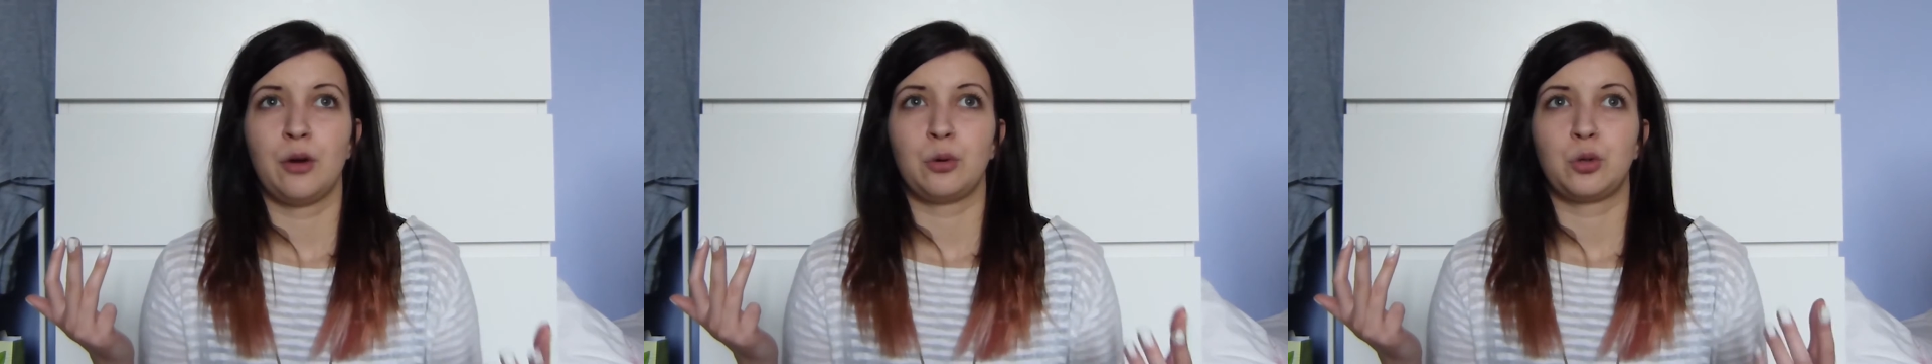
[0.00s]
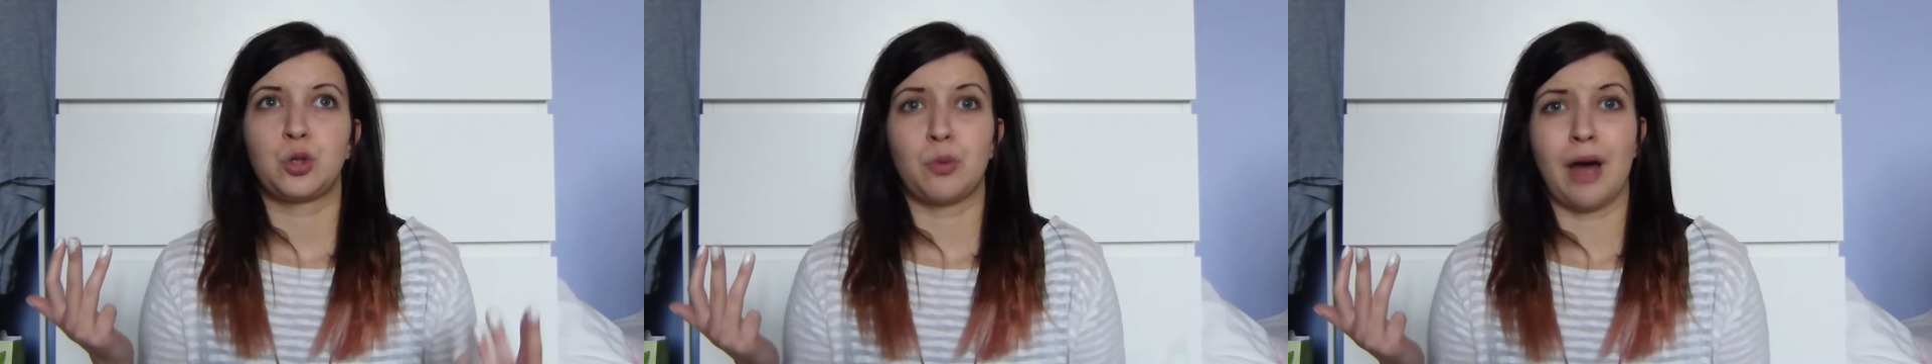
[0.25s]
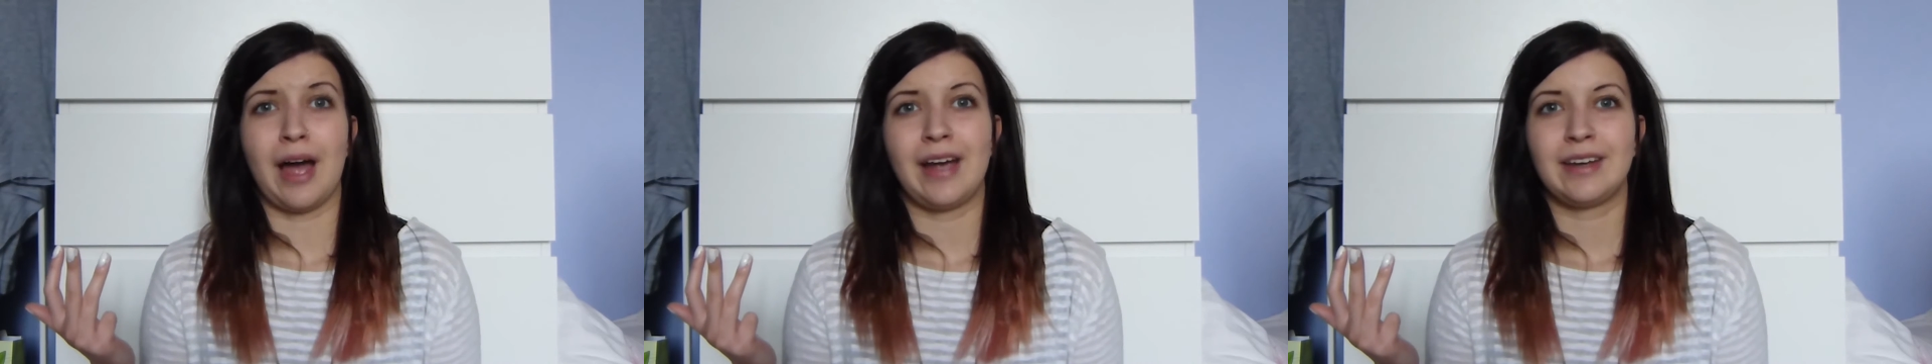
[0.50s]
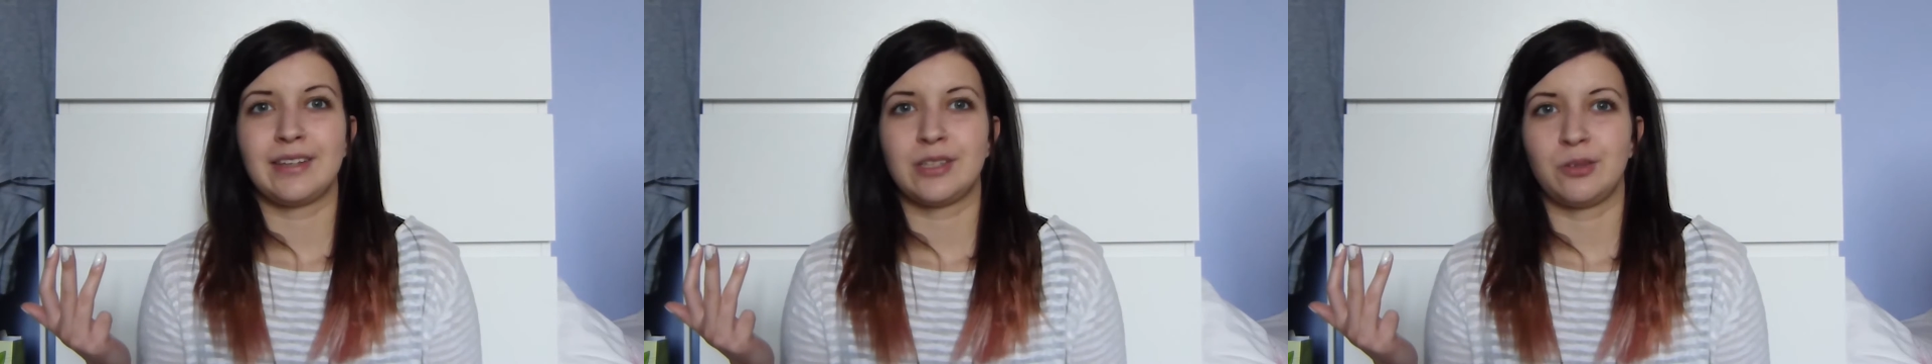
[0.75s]

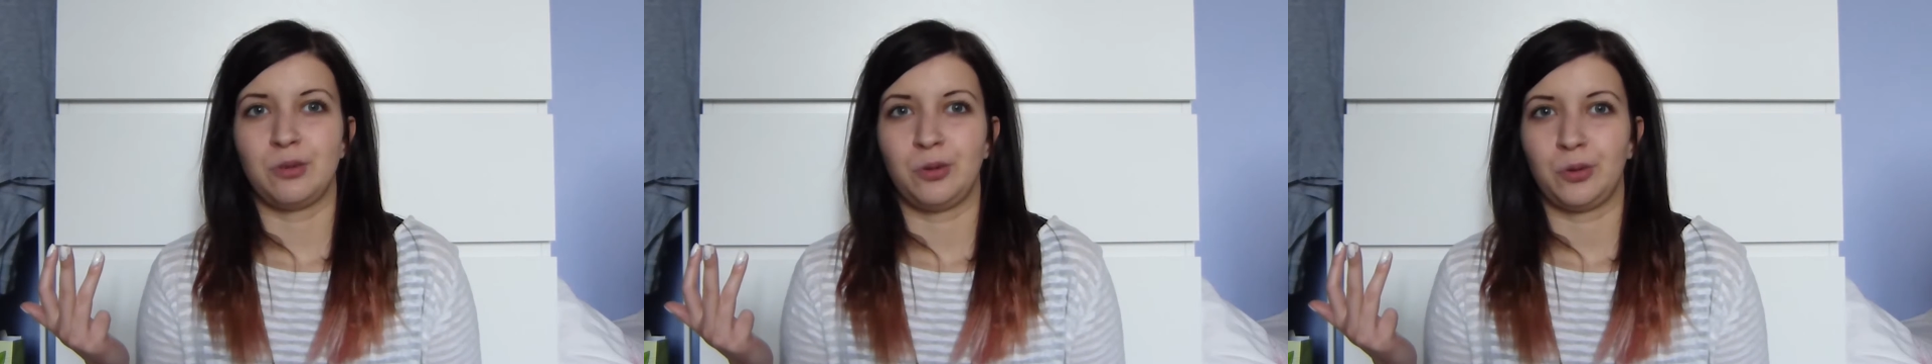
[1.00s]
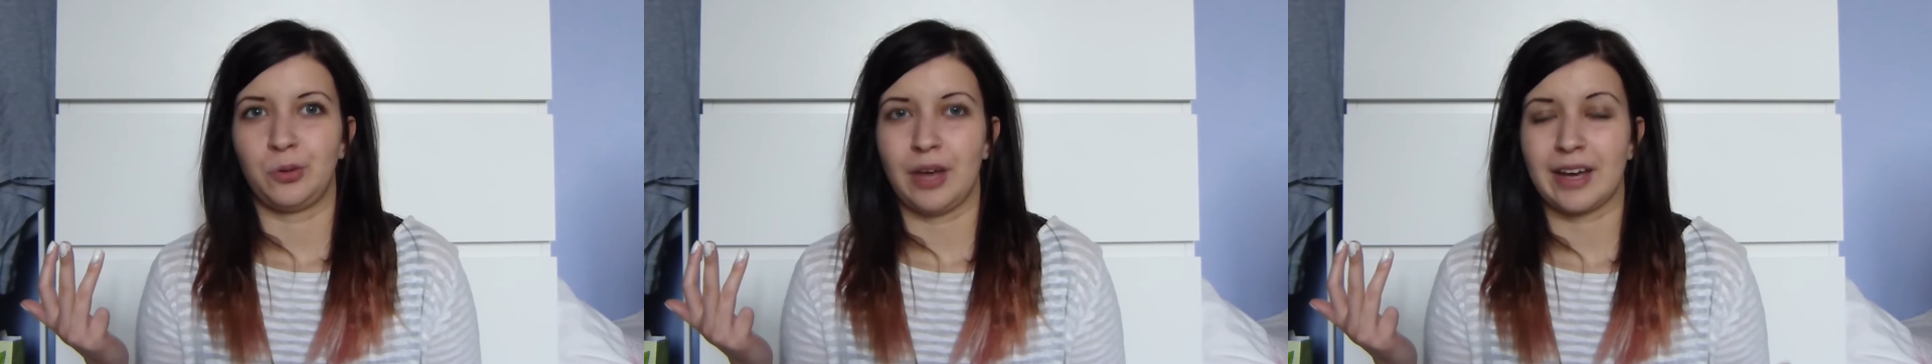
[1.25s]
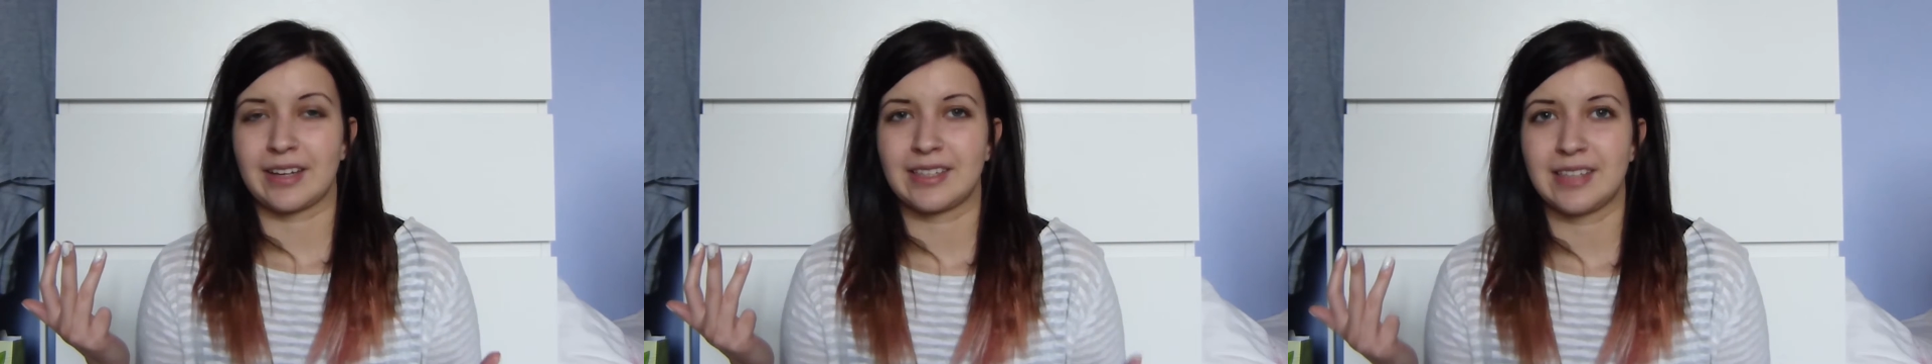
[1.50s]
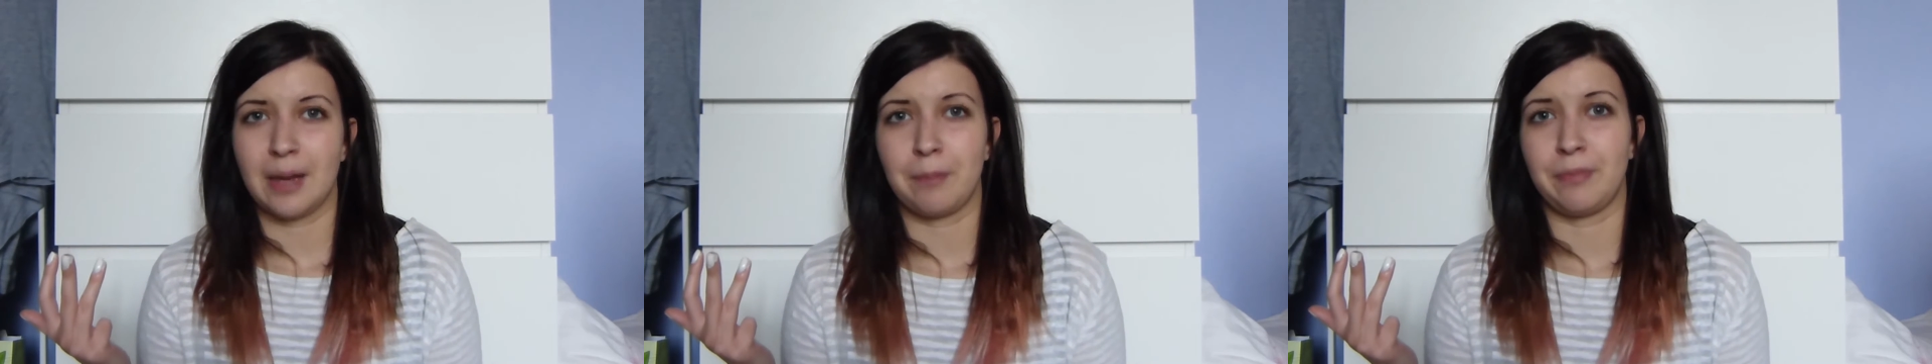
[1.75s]
try to
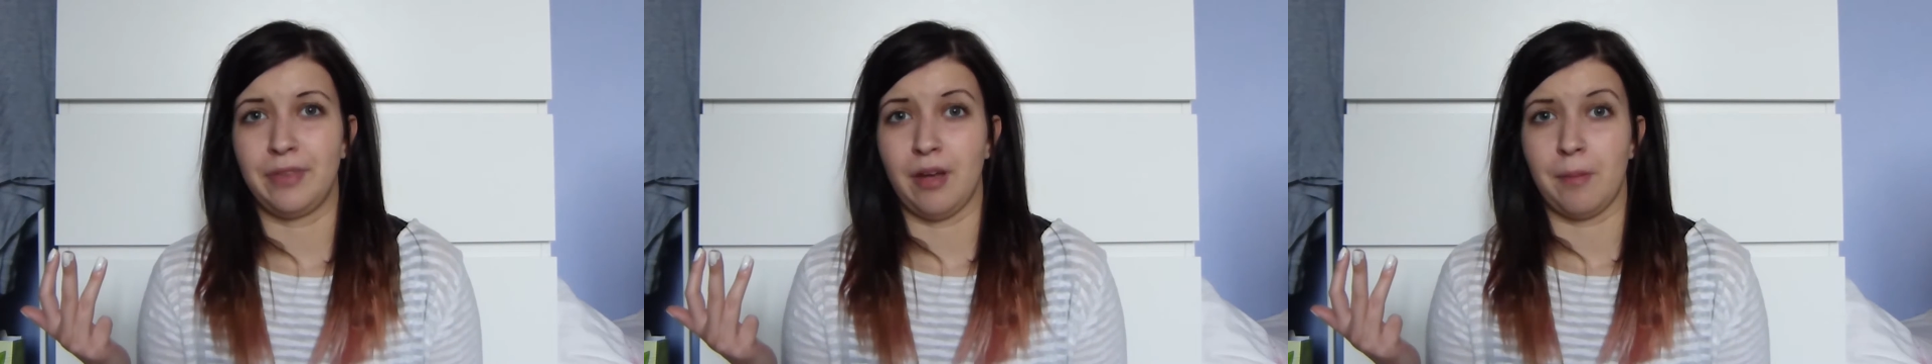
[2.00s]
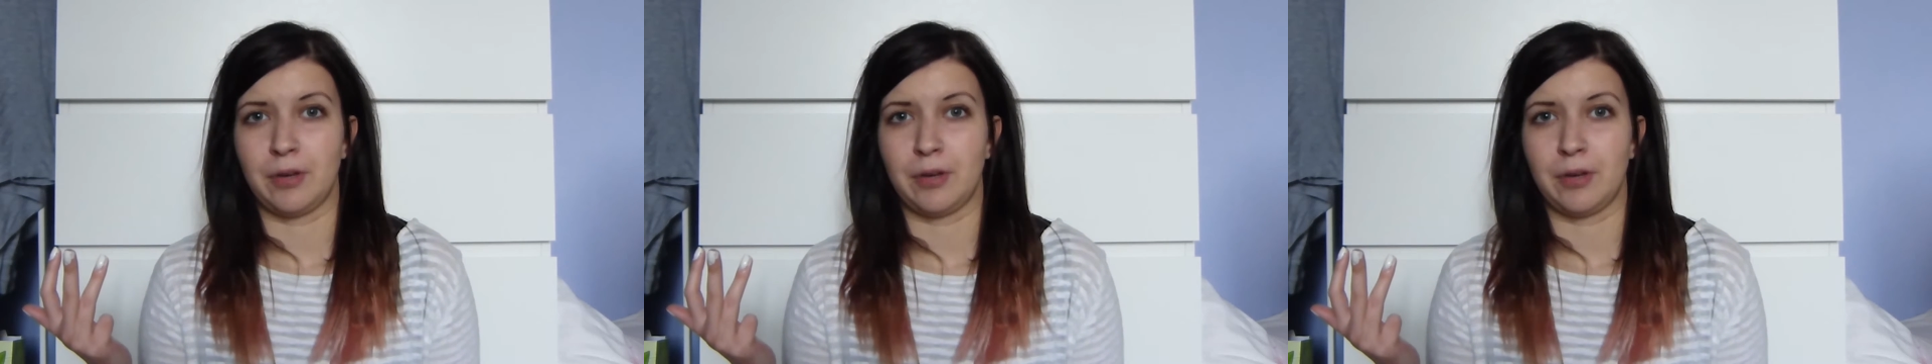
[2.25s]
accept them